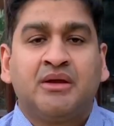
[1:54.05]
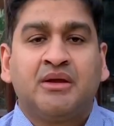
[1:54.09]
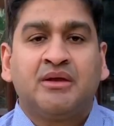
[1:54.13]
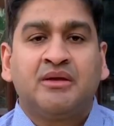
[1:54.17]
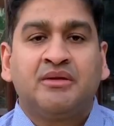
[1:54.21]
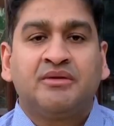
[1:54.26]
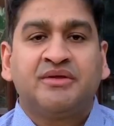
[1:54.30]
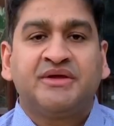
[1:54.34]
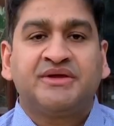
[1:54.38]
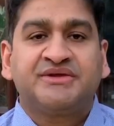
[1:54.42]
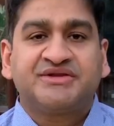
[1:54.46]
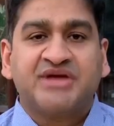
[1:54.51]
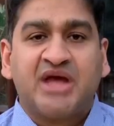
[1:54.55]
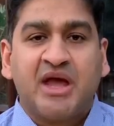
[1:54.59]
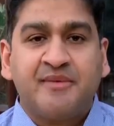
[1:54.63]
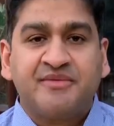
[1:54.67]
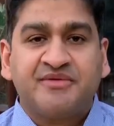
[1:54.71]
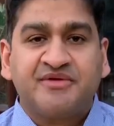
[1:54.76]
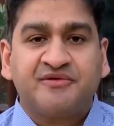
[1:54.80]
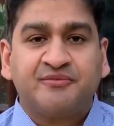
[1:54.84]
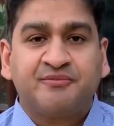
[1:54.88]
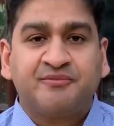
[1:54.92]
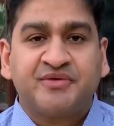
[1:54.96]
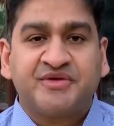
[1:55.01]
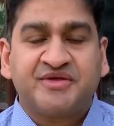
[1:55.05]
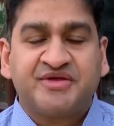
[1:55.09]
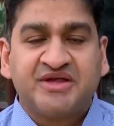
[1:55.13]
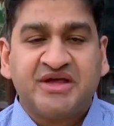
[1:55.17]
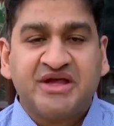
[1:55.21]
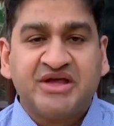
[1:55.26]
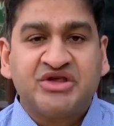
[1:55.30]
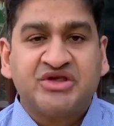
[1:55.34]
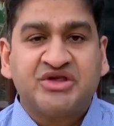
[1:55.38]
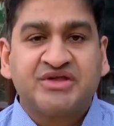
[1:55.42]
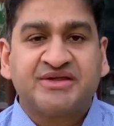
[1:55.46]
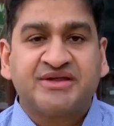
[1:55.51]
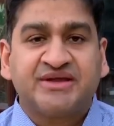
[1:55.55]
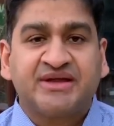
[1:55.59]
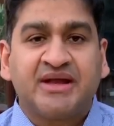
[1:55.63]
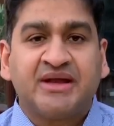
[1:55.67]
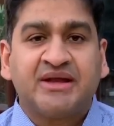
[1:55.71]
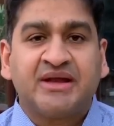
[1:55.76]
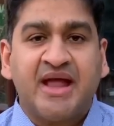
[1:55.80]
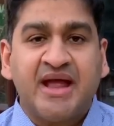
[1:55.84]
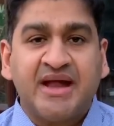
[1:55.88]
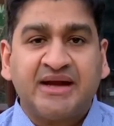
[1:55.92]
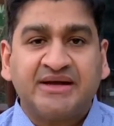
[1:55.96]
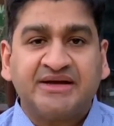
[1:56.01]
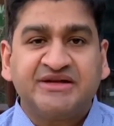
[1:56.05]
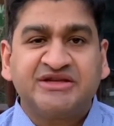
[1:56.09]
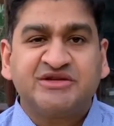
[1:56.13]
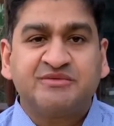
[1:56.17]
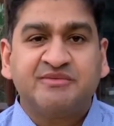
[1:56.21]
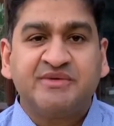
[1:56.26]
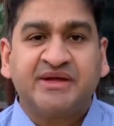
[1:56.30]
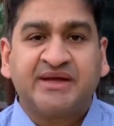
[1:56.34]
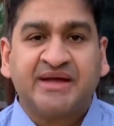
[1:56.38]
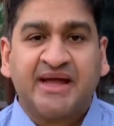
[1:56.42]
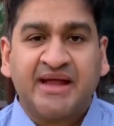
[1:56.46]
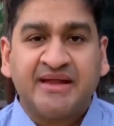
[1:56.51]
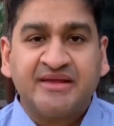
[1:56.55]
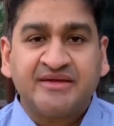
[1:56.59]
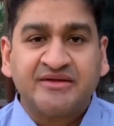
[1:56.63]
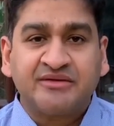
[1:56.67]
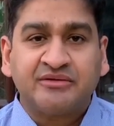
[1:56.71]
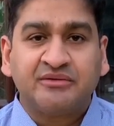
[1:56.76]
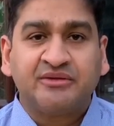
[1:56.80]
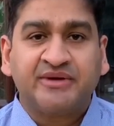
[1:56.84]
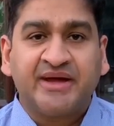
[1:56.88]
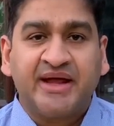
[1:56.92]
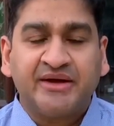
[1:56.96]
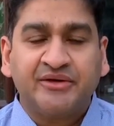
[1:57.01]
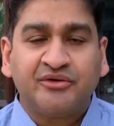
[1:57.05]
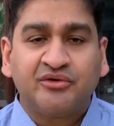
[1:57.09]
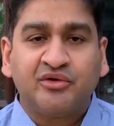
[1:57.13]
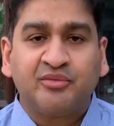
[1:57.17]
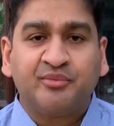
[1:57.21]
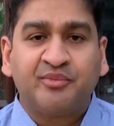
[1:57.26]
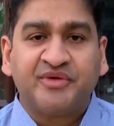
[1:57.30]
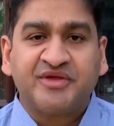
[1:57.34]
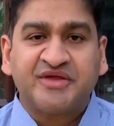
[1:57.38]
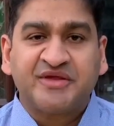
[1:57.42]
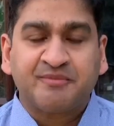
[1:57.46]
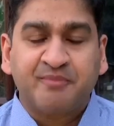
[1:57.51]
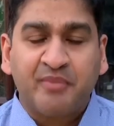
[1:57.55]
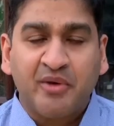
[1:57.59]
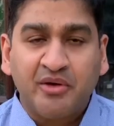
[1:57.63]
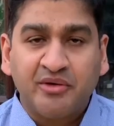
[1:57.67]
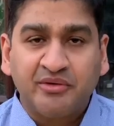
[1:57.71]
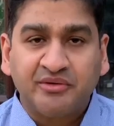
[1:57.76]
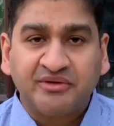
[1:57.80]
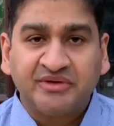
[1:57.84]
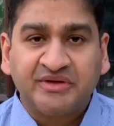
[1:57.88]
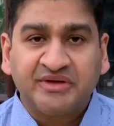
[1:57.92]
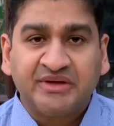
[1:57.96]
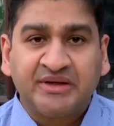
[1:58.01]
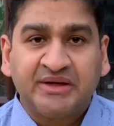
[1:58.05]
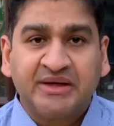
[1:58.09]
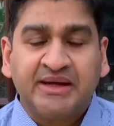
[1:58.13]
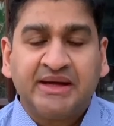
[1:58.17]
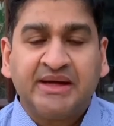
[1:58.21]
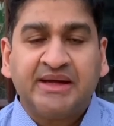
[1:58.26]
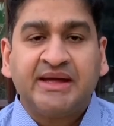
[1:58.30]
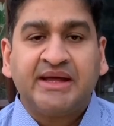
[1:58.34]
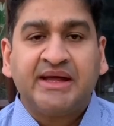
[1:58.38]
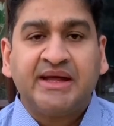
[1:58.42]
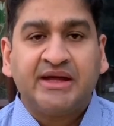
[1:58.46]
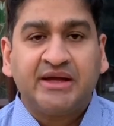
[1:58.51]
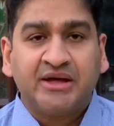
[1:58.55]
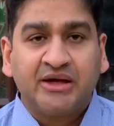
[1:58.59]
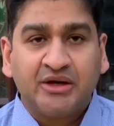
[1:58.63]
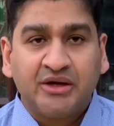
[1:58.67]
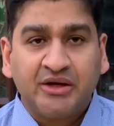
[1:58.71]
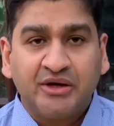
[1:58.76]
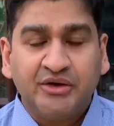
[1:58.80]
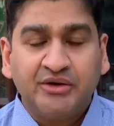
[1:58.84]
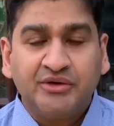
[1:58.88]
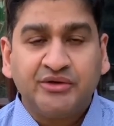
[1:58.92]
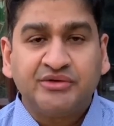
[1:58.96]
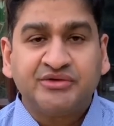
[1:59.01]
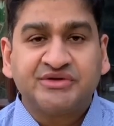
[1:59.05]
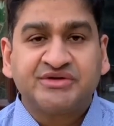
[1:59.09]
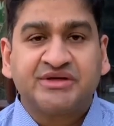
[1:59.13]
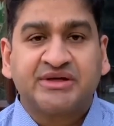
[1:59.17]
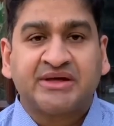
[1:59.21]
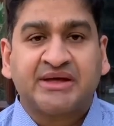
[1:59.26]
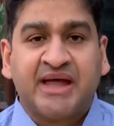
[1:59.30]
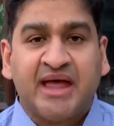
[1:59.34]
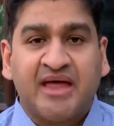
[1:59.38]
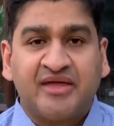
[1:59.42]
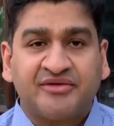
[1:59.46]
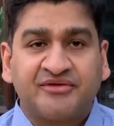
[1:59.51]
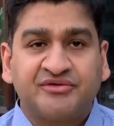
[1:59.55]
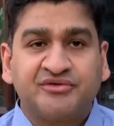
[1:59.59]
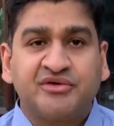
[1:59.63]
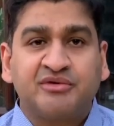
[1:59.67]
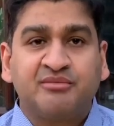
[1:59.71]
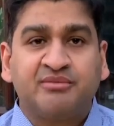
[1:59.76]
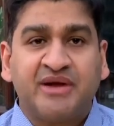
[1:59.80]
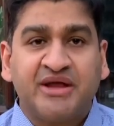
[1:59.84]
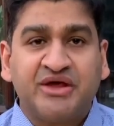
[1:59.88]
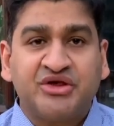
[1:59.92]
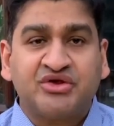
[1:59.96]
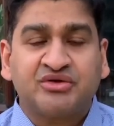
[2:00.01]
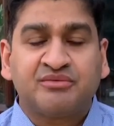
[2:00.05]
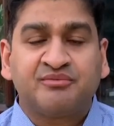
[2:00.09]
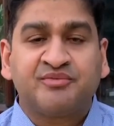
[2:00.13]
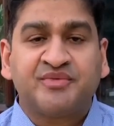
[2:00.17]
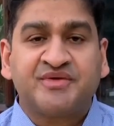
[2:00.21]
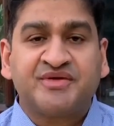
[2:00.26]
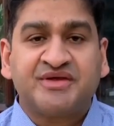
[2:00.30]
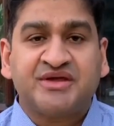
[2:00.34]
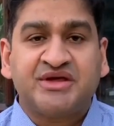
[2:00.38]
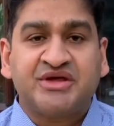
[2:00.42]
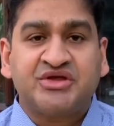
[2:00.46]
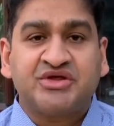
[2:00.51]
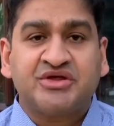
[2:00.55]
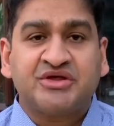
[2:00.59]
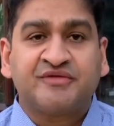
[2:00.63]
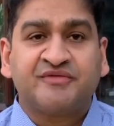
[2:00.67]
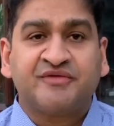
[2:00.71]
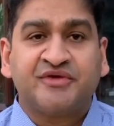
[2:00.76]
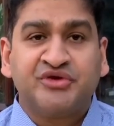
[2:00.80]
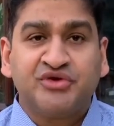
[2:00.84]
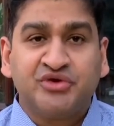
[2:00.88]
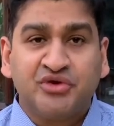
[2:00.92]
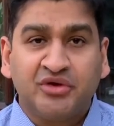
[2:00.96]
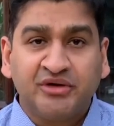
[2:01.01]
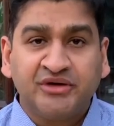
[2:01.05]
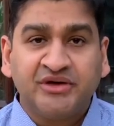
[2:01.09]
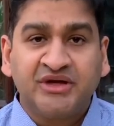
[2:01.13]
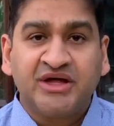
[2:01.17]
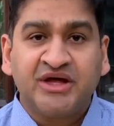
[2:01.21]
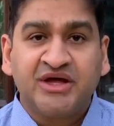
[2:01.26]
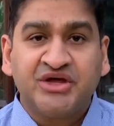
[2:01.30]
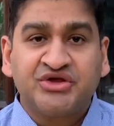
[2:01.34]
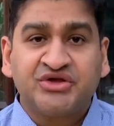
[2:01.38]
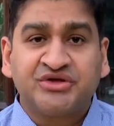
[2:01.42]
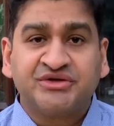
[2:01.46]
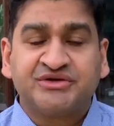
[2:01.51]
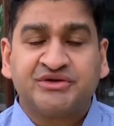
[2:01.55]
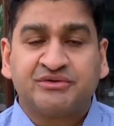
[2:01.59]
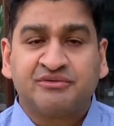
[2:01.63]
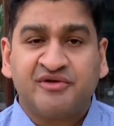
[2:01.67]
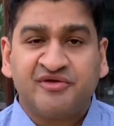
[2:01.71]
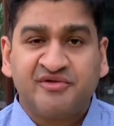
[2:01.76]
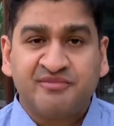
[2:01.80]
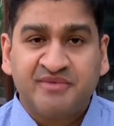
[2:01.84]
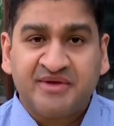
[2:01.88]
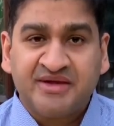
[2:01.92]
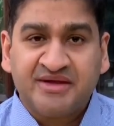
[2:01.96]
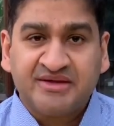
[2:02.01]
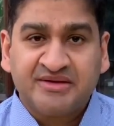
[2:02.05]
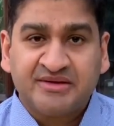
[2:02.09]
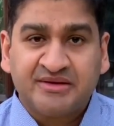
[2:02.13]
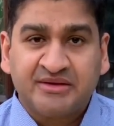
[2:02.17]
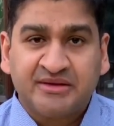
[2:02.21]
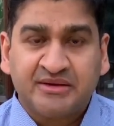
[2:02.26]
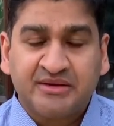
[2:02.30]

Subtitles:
The types of procedures that are likely to be cancelled and or postponed include catheter ablation procedures for non-urgent arrhythmias,